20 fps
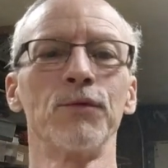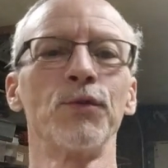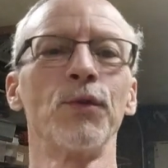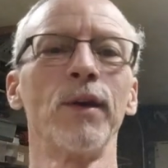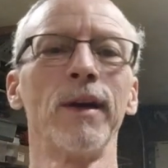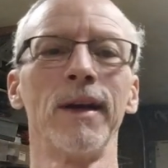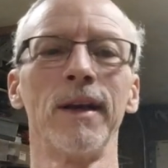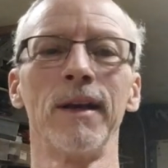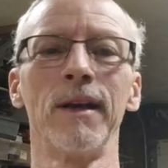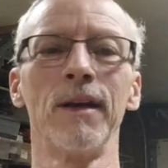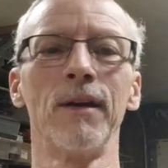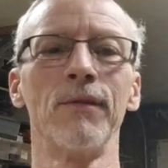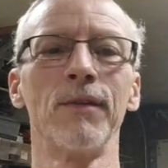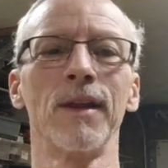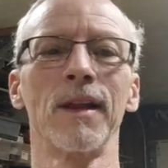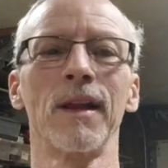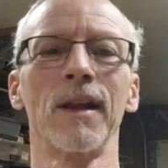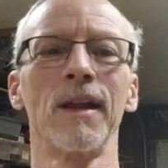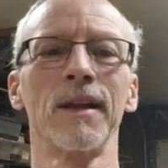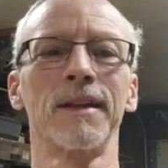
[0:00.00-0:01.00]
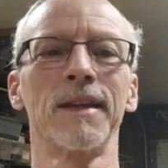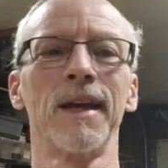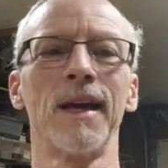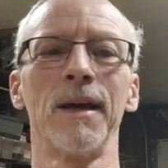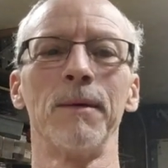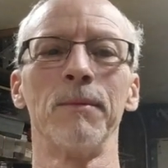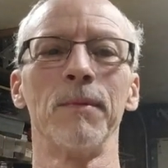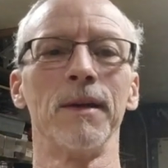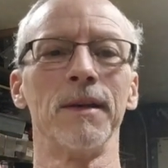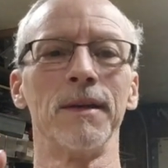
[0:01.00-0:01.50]
raining and everything like
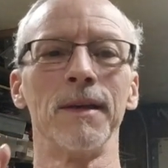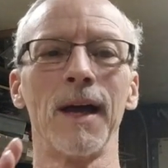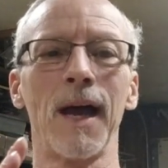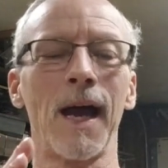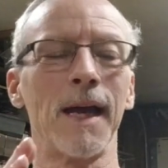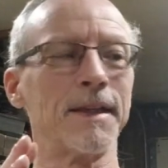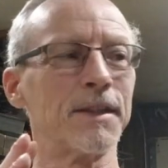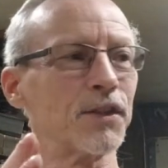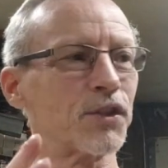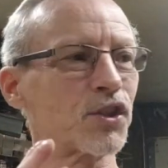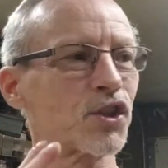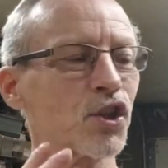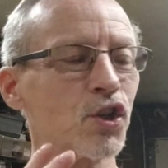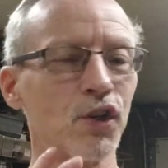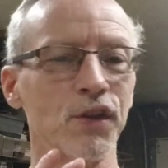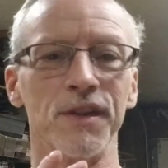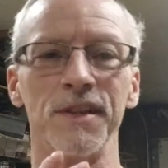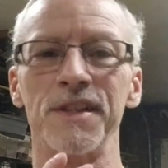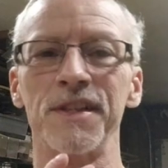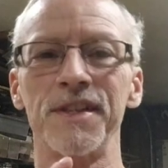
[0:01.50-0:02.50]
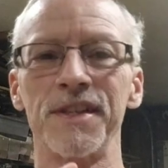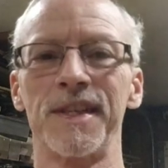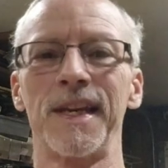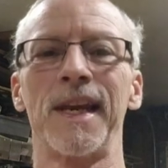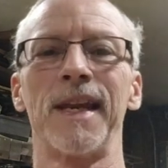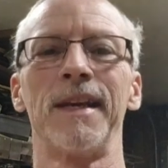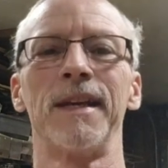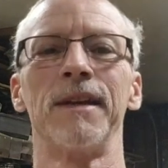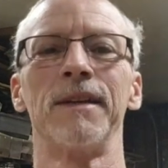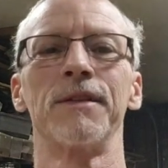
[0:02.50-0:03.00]
that, but I just couldn't
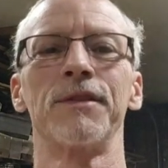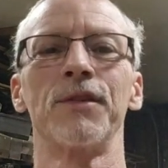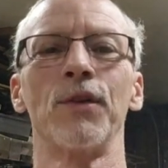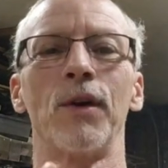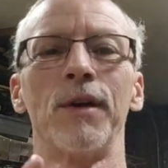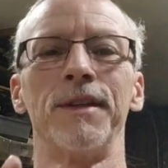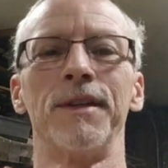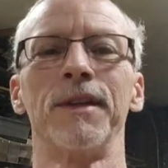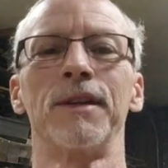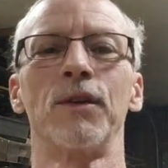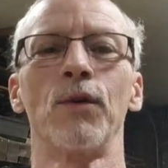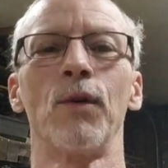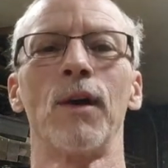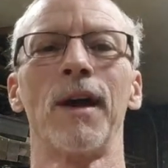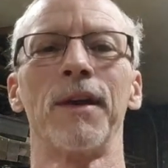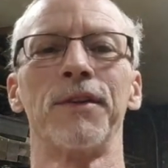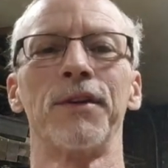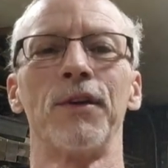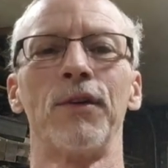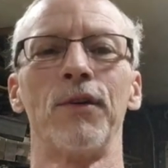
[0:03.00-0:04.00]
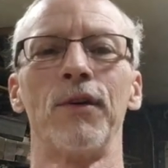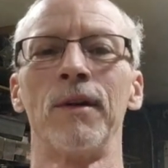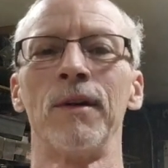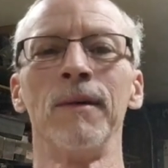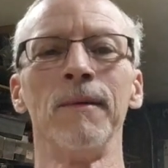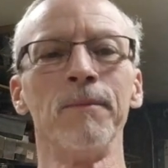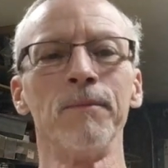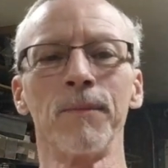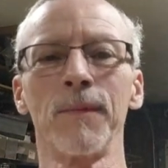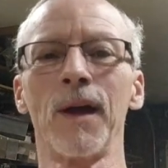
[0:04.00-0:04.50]
stand it, so I did go out there
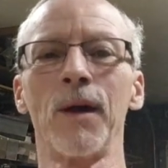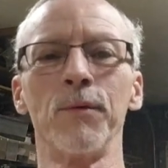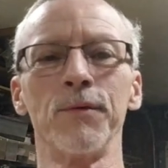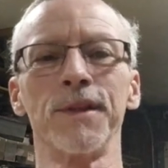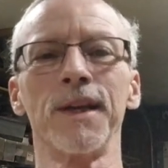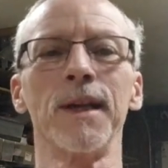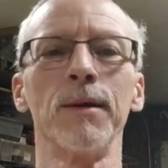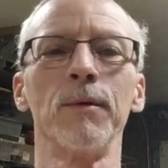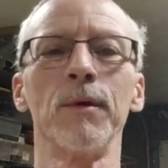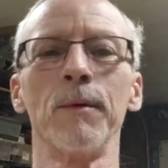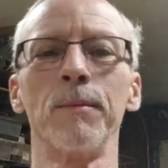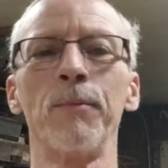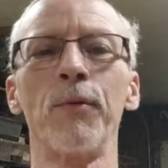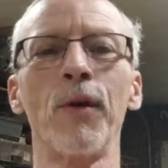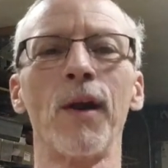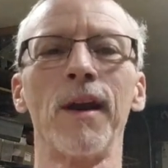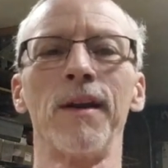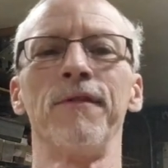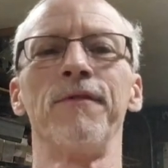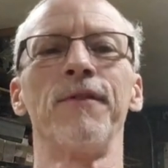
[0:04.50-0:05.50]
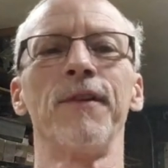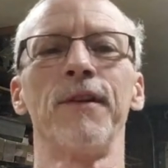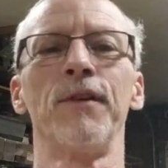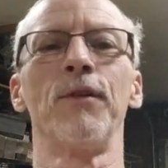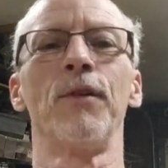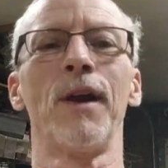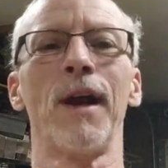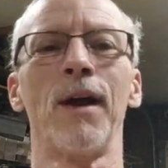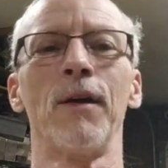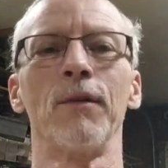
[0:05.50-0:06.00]
and I was able to pry the
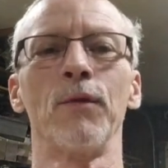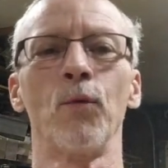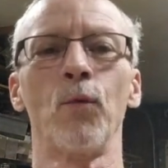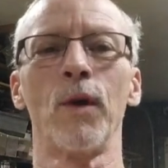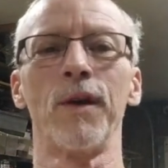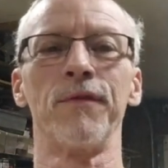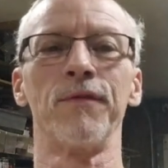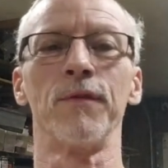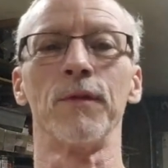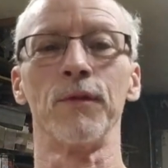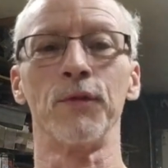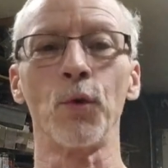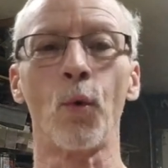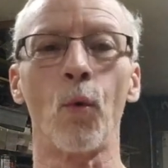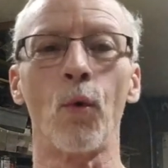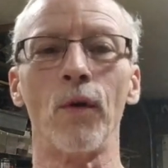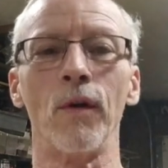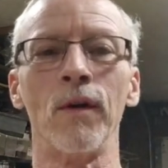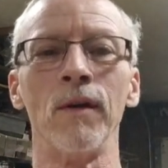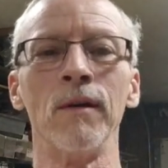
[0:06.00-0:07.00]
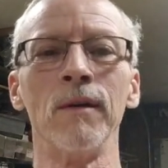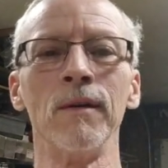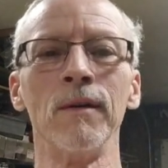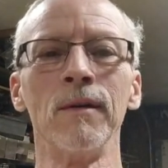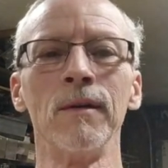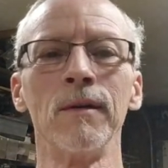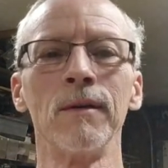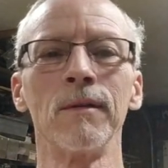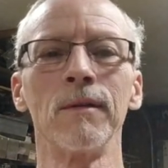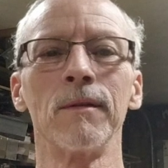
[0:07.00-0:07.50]
fender out away from the door,
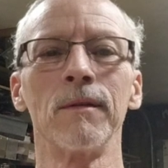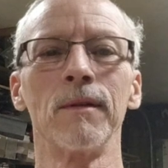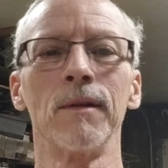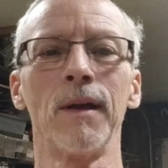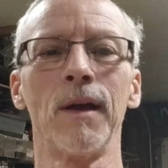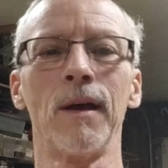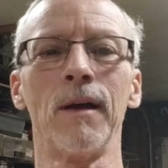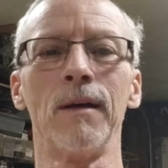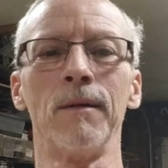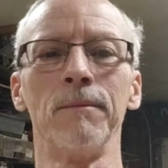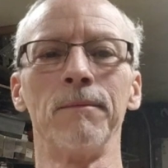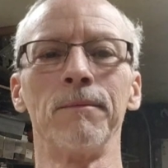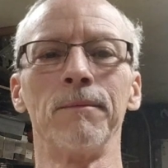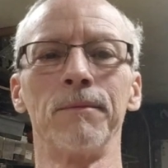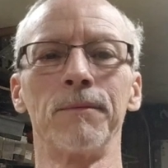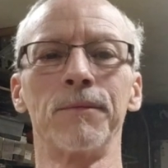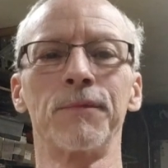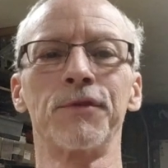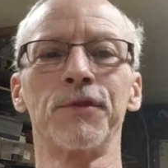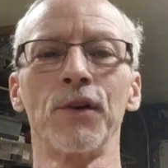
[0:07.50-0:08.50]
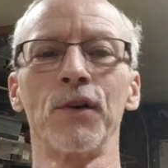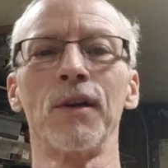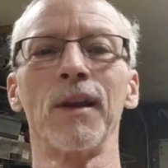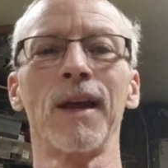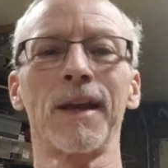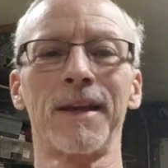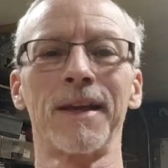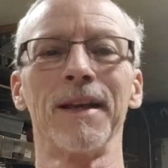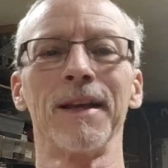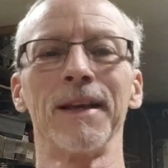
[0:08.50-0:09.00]
so that
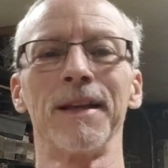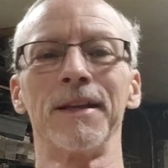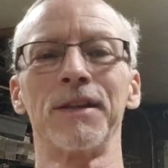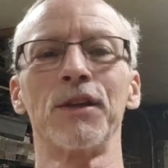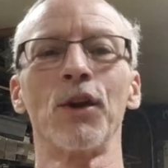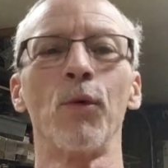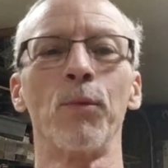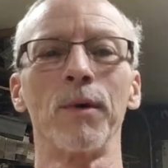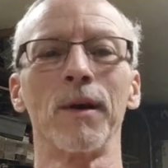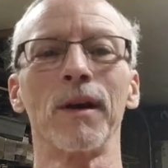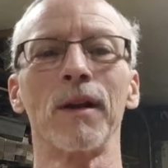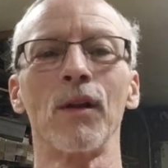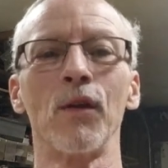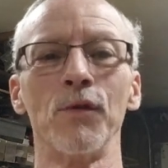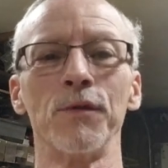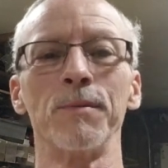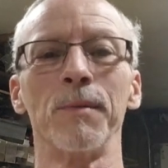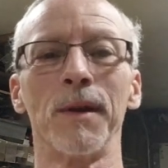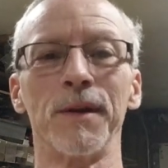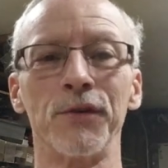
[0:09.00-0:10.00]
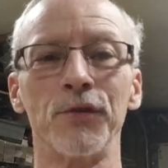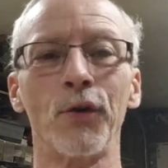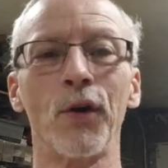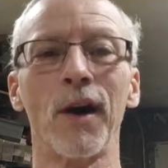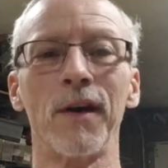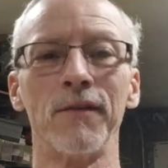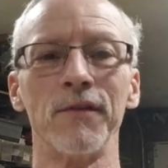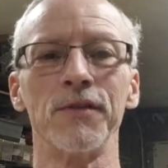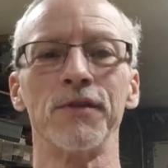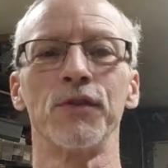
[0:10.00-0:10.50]
I can at least open and close my
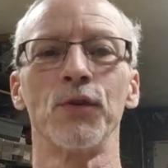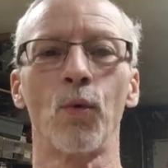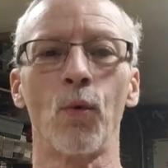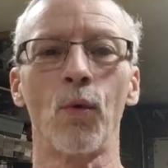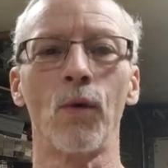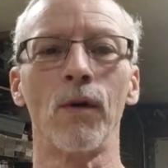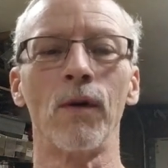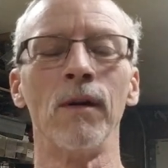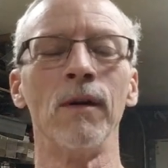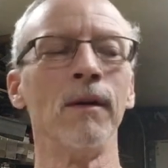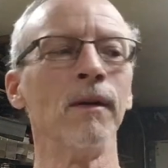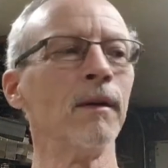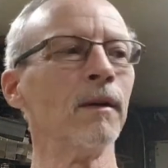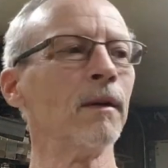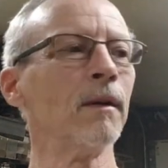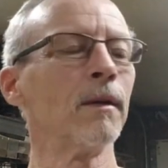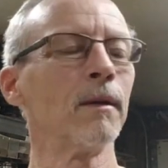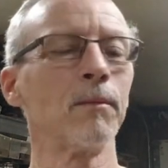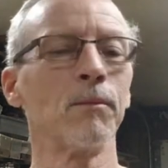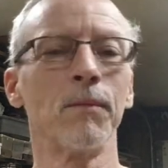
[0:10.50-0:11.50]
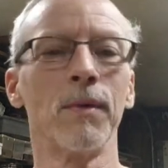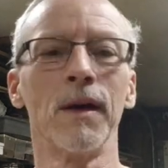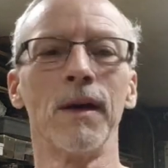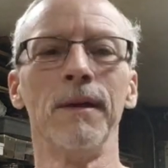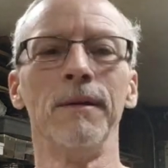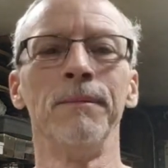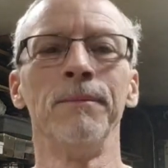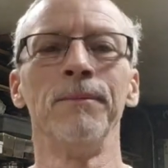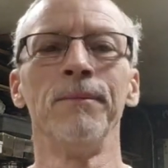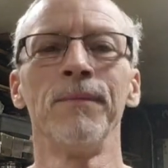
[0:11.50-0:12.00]
driver's door.
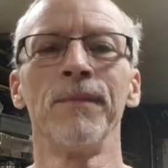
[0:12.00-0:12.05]
But